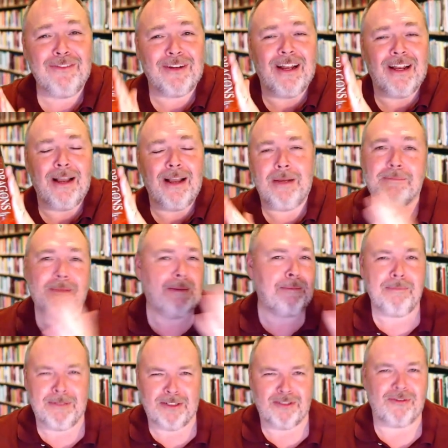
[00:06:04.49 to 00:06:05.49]
I'm, I'm,
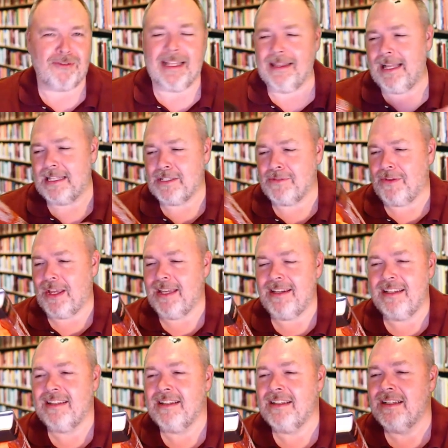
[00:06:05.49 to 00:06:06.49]
I'm a Dragonlance fan.
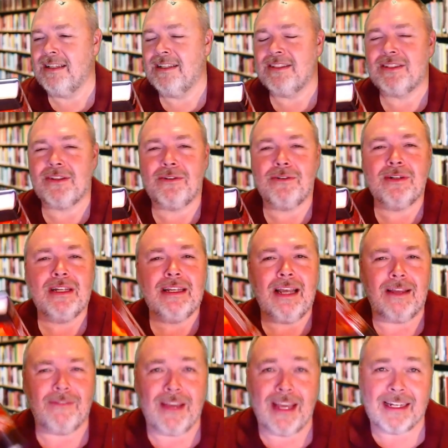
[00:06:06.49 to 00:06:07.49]
So
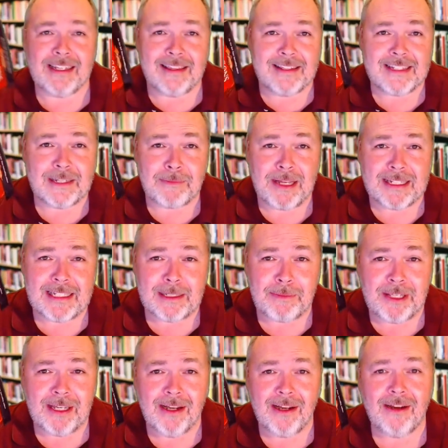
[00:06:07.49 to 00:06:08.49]
I've added this to my
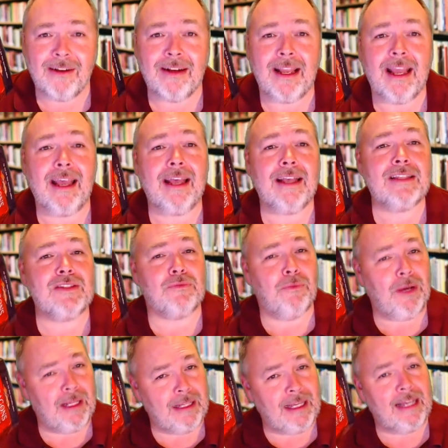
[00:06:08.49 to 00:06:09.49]
TBR as
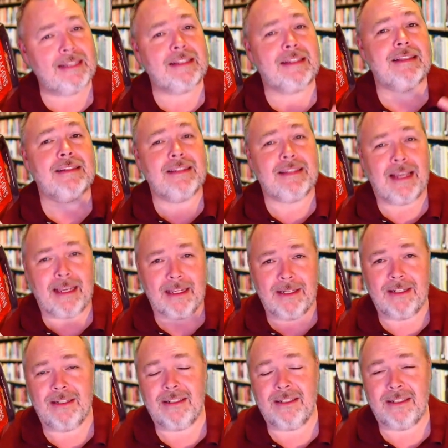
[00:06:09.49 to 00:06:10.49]
well as the
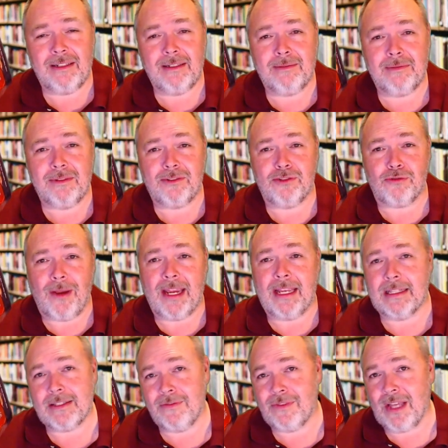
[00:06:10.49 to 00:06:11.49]
second
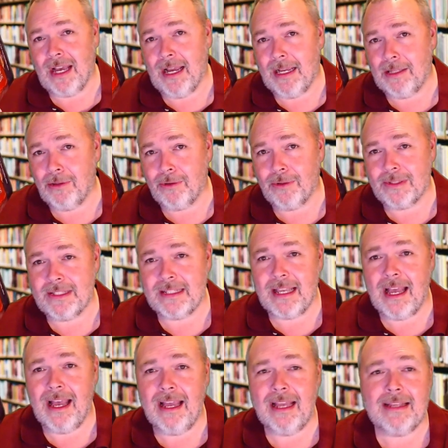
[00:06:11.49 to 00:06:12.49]
Dragons of the High Lord
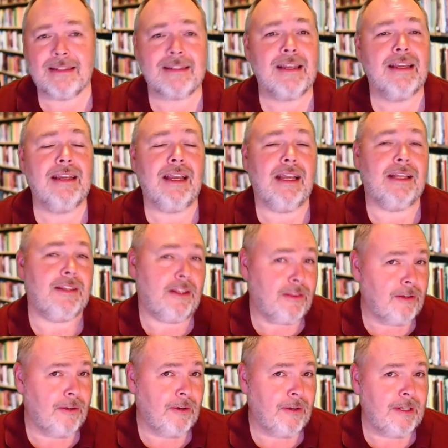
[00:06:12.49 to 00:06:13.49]
Skies, and the
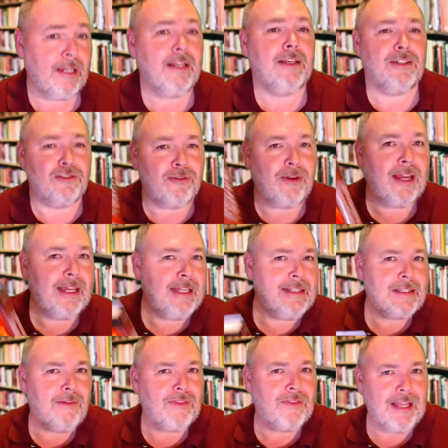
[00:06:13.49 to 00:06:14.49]
third,
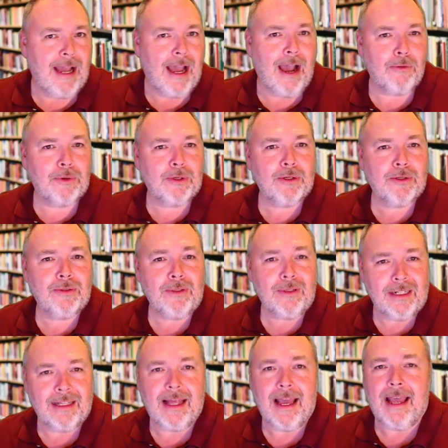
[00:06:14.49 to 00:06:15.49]
Dragons of the
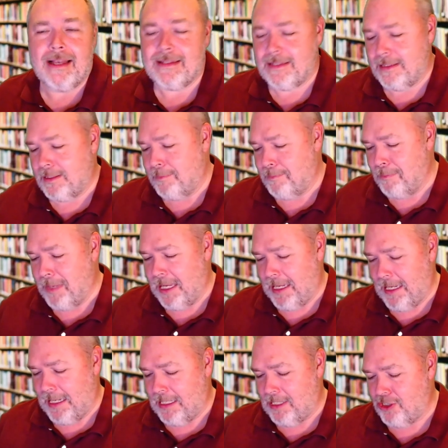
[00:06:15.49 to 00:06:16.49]
Hourglass
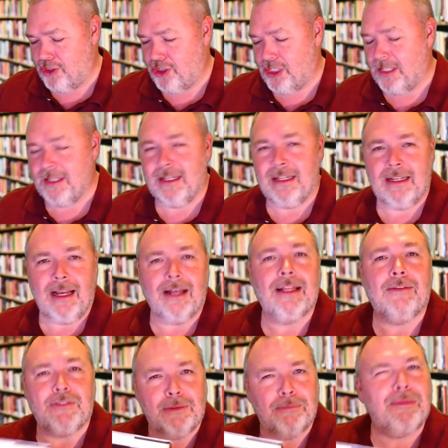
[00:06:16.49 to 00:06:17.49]
Mage. I'll
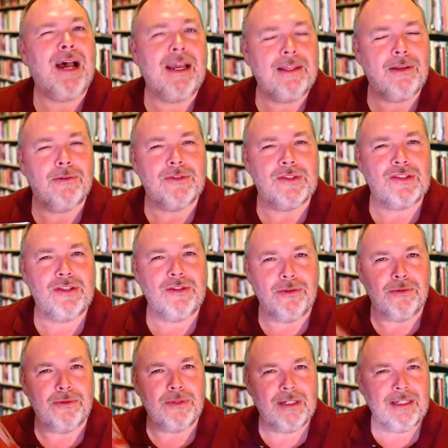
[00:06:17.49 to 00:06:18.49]
have to buy those
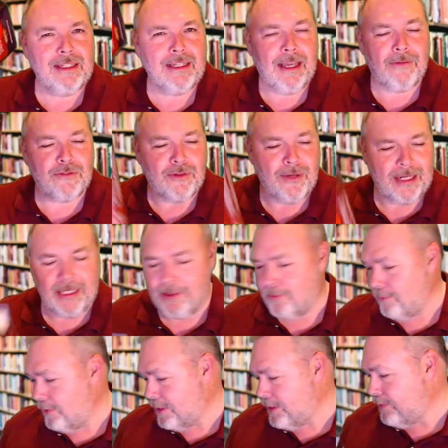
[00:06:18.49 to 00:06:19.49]
two after I get
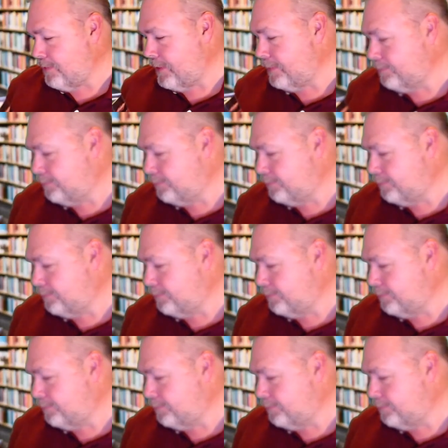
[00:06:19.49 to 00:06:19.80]
through this one.